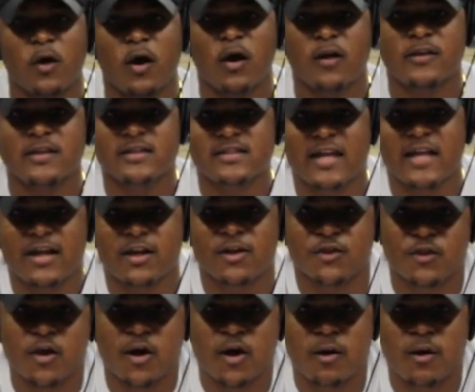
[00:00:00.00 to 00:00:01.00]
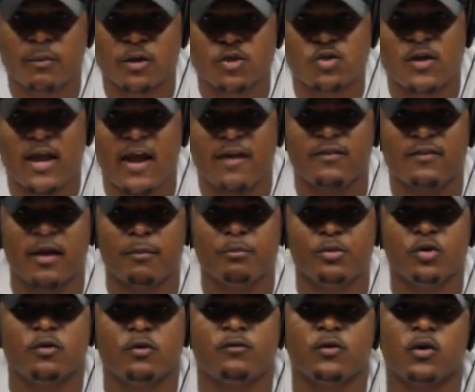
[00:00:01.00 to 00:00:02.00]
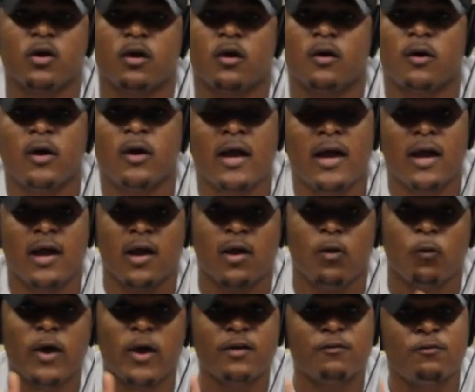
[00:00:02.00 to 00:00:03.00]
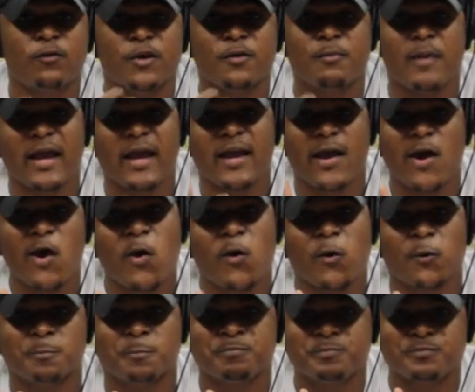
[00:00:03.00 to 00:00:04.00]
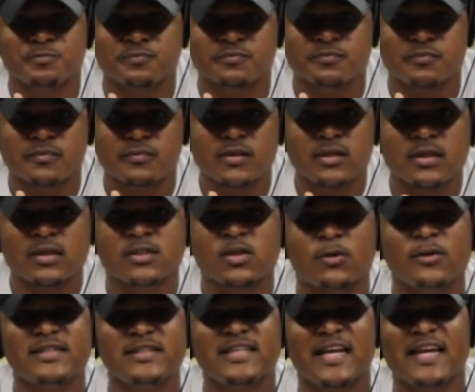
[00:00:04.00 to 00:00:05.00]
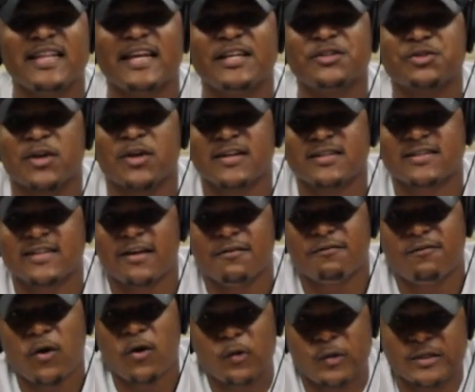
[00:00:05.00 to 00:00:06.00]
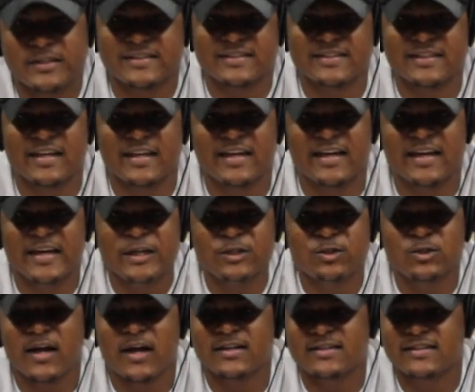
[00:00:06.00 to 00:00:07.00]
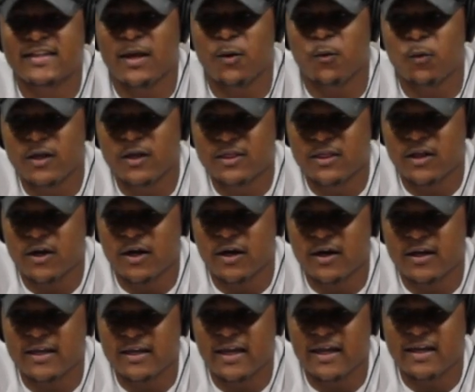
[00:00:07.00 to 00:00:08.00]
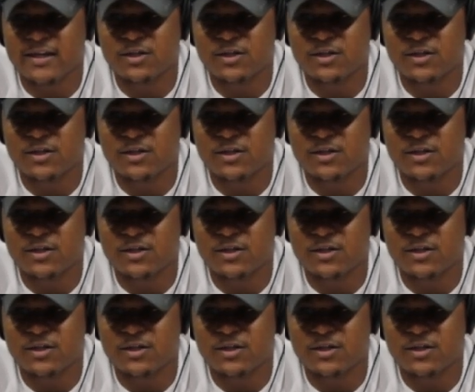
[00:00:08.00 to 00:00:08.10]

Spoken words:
all this, that, and the third, but you have that beautiful girl waiting for you back at home. So he's saying that he's trying to stay focused. He's trying to stay with her, and